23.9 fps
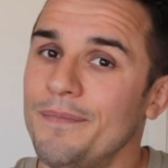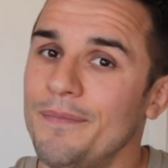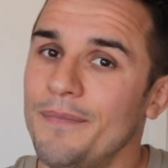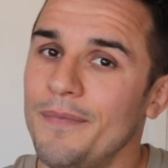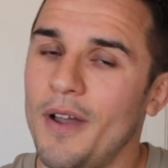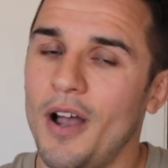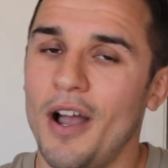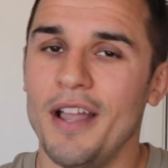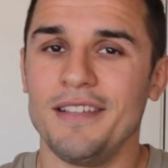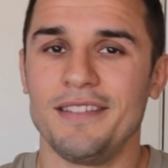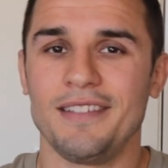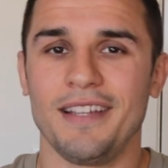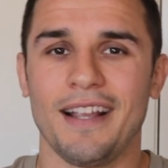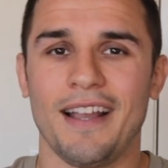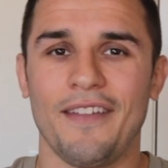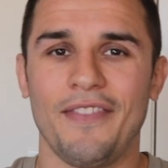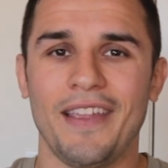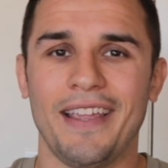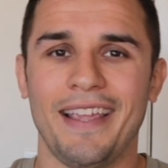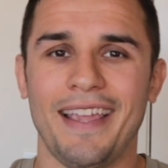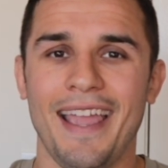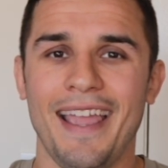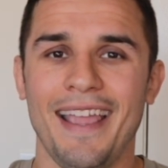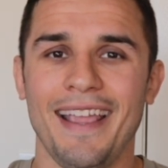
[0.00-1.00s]
icing on the
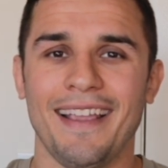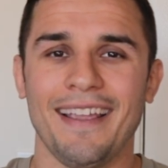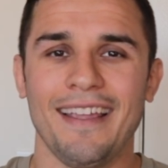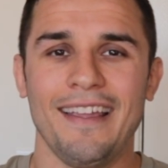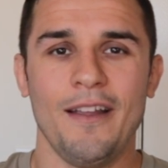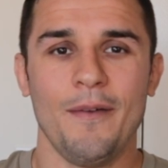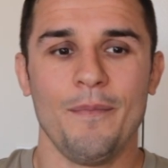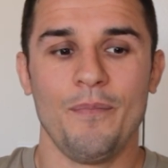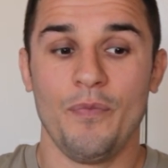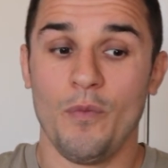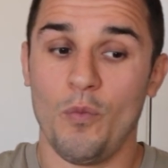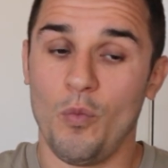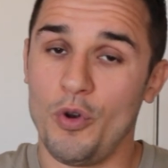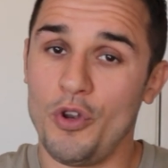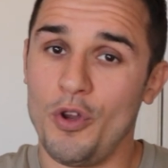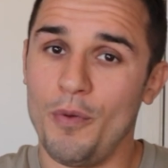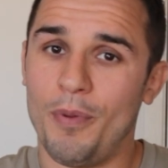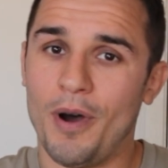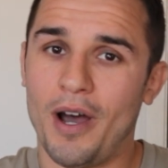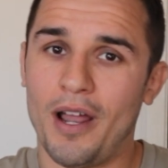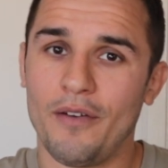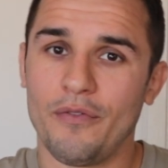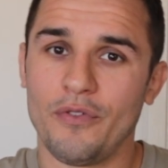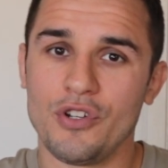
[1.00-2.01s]
cake, when you
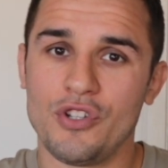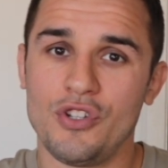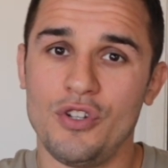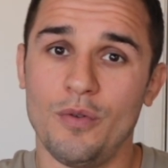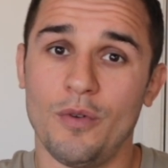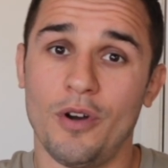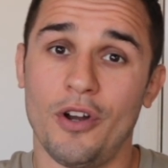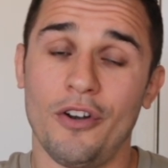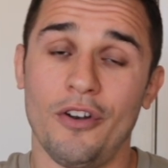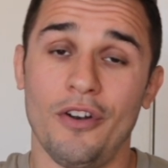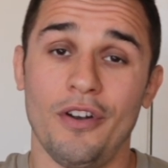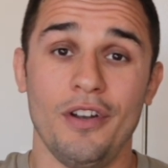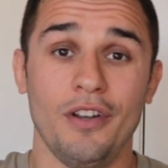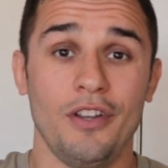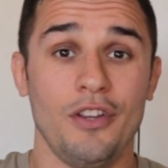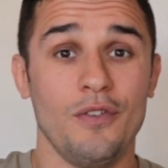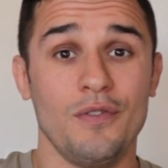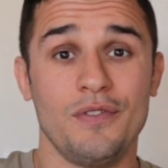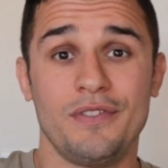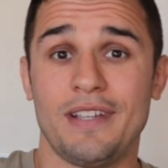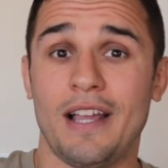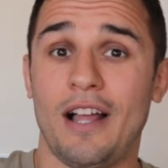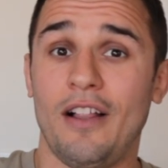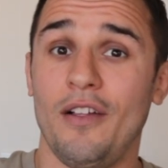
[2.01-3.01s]
bought it for $200, you
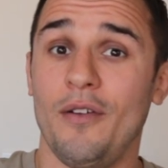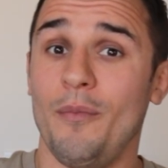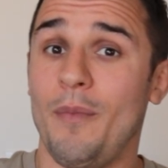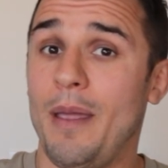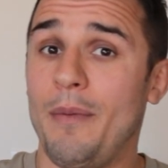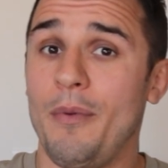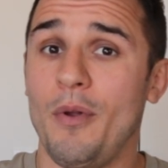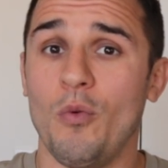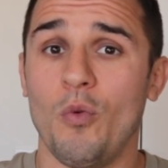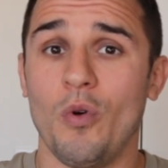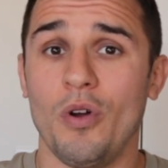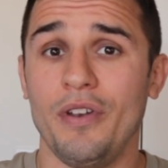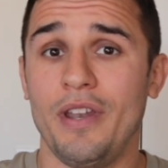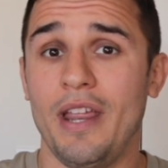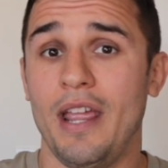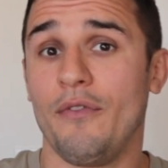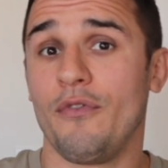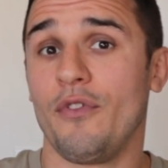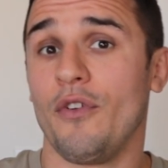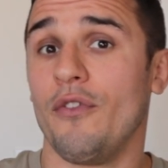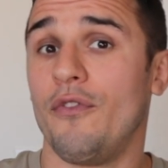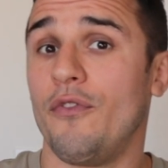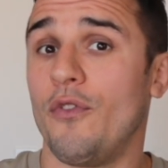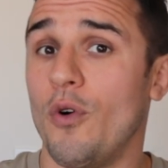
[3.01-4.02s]
sell it maybe one day
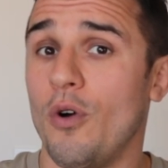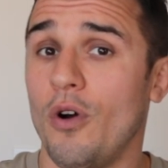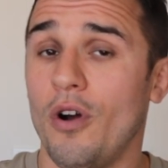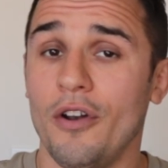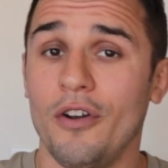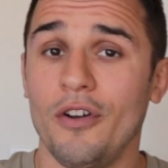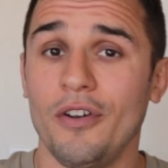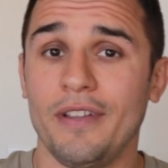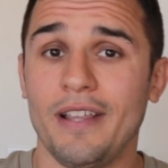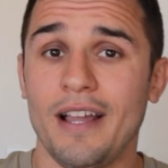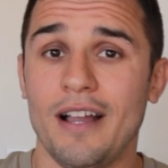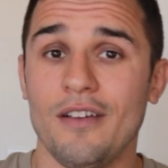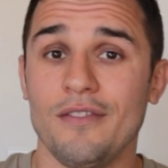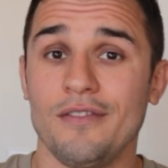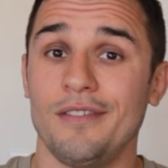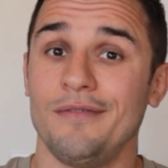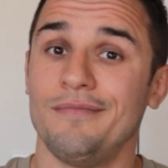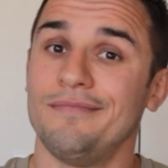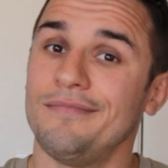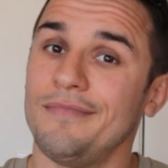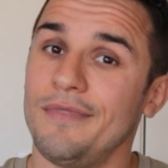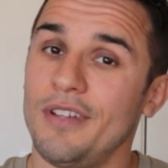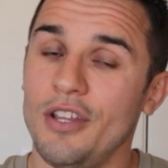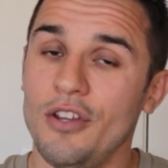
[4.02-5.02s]
for $400,000,
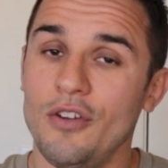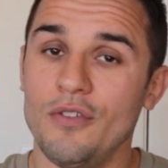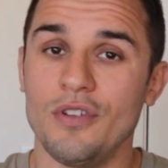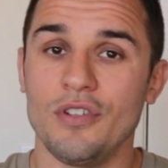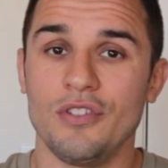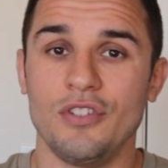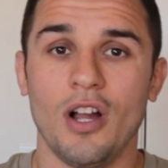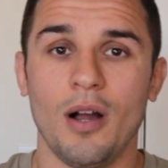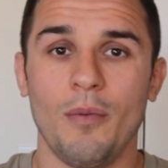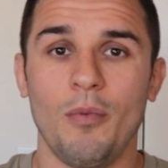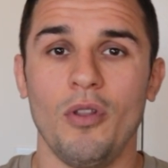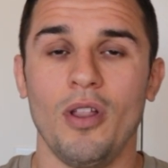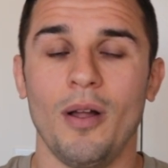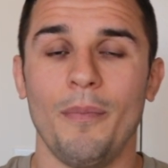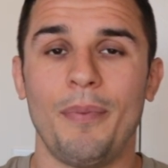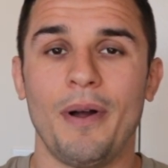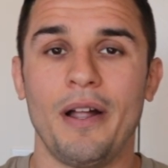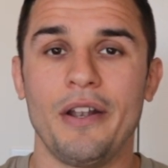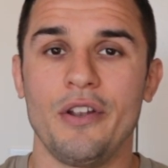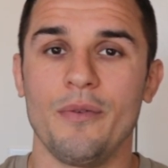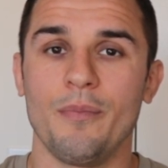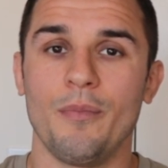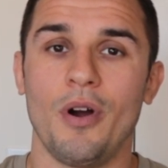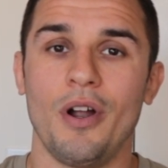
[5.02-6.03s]
you just doubled up
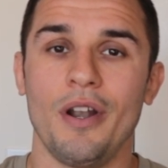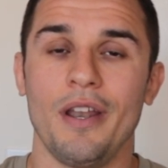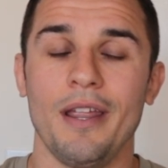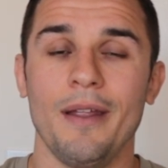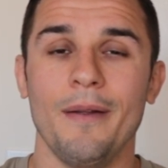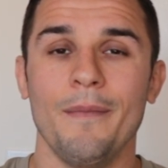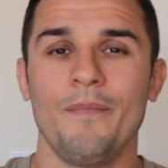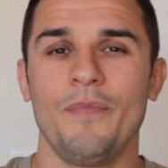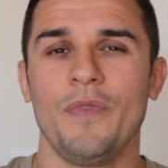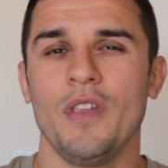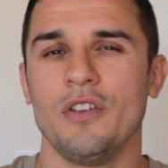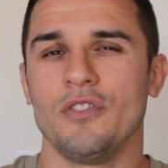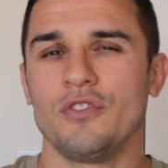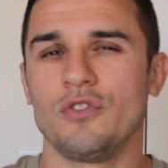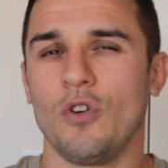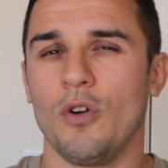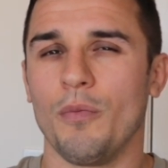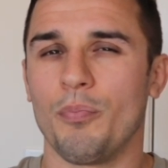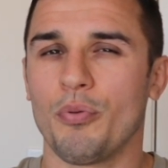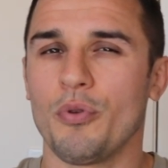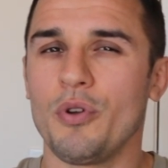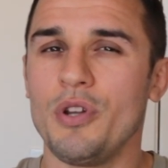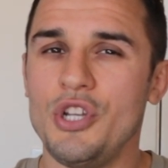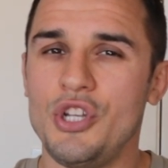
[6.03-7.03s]
on your money. So
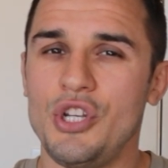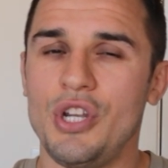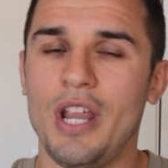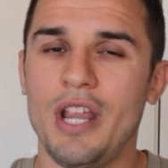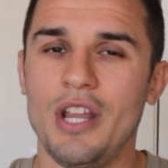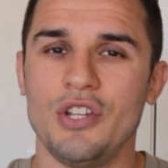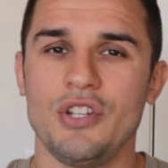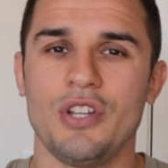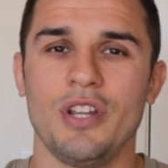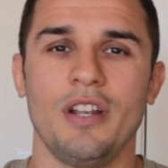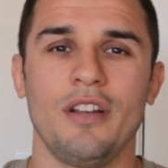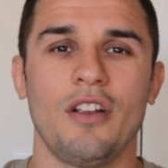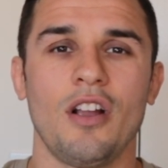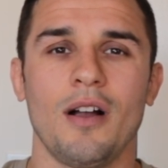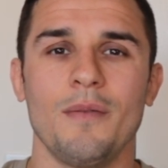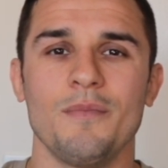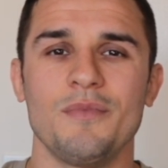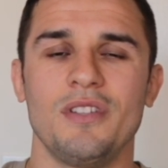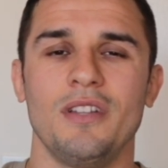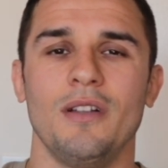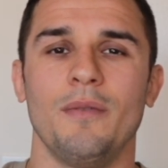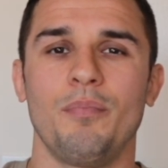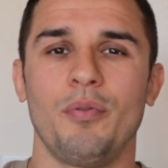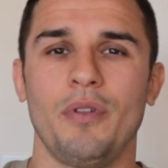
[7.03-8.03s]
appreciation comes
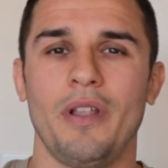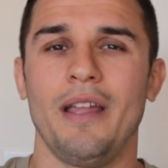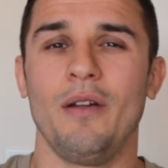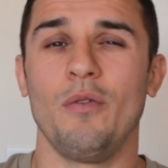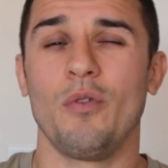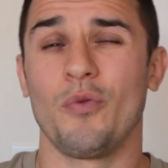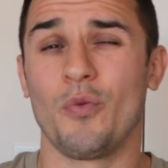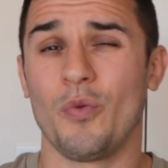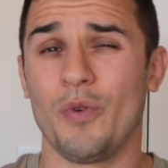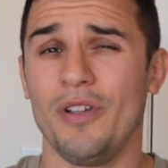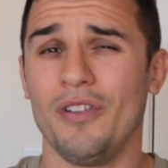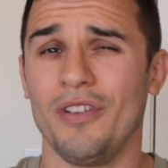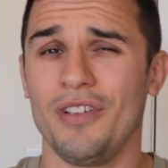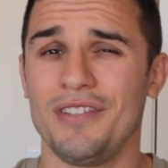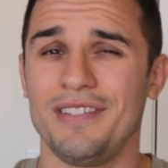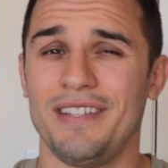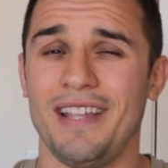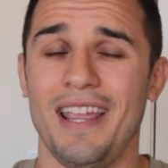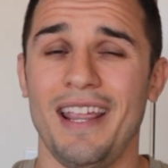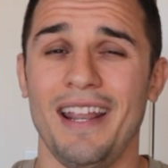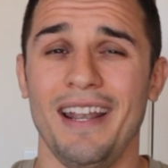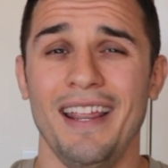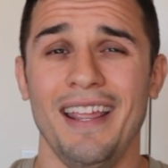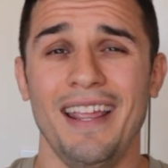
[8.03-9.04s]
into play with real
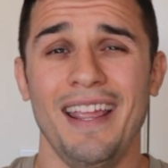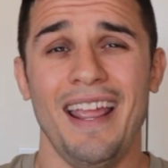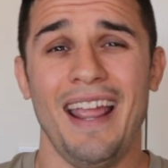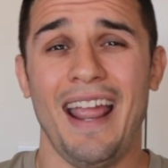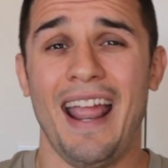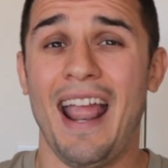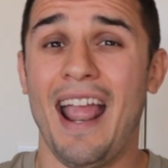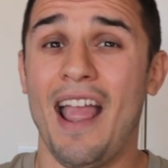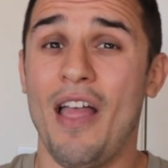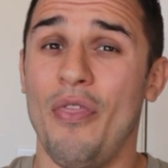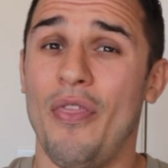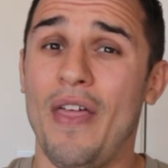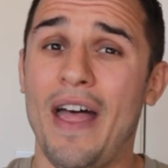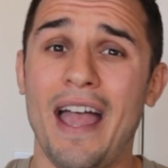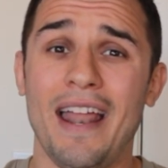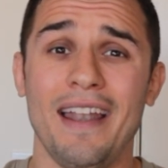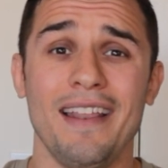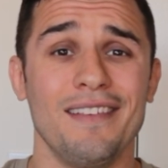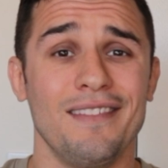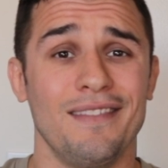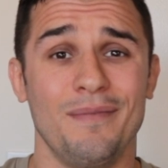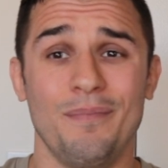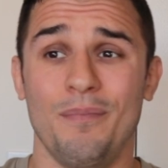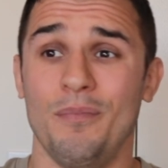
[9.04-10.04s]
estate, and that
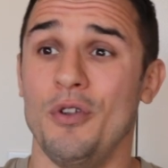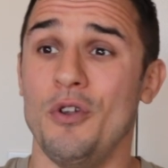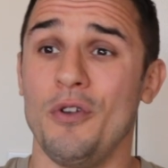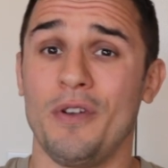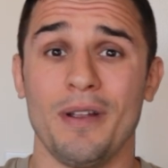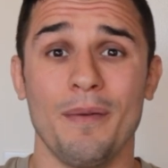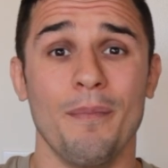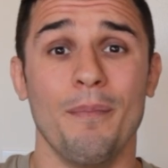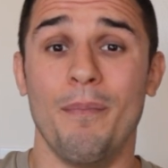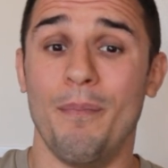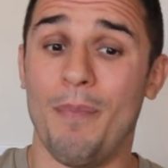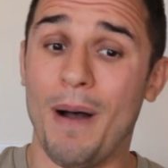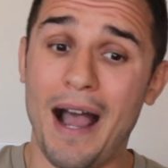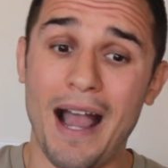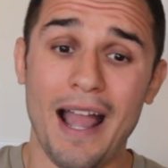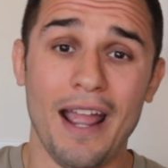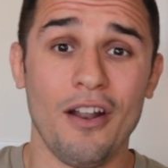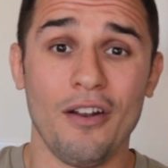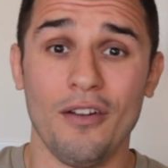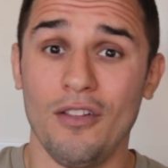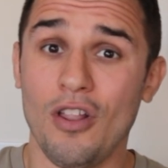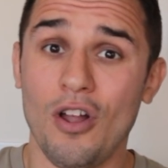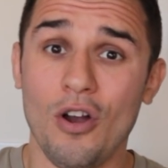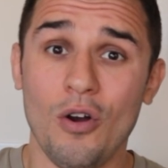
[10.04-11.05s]
is, you can buy
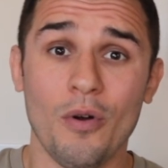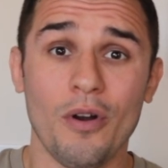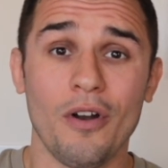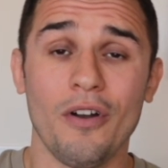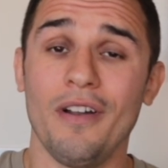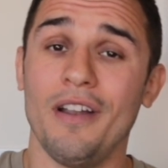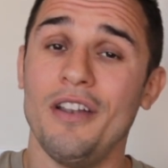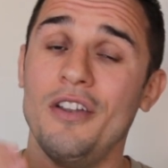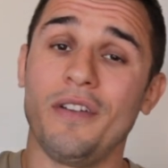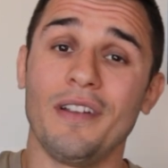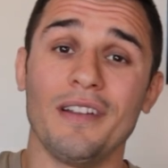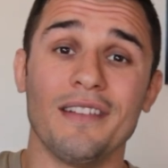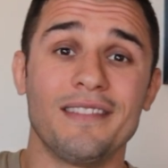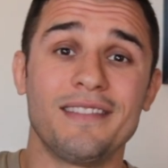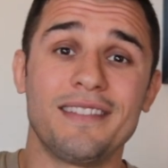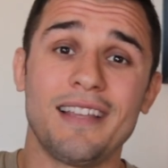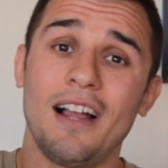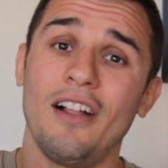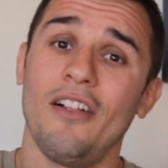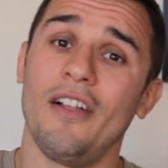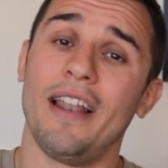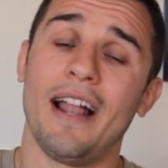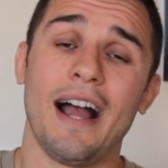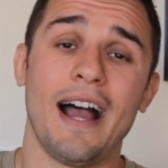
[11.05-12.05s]
it lower and you can
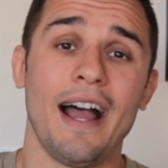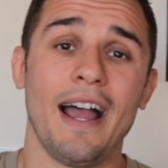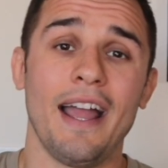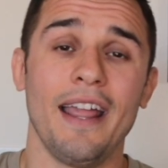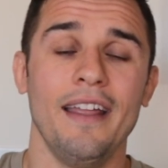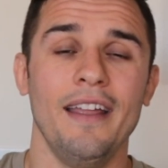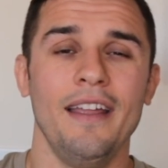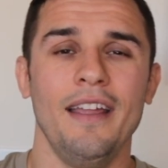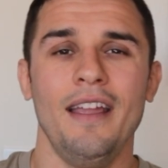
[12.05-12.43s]
sell it high.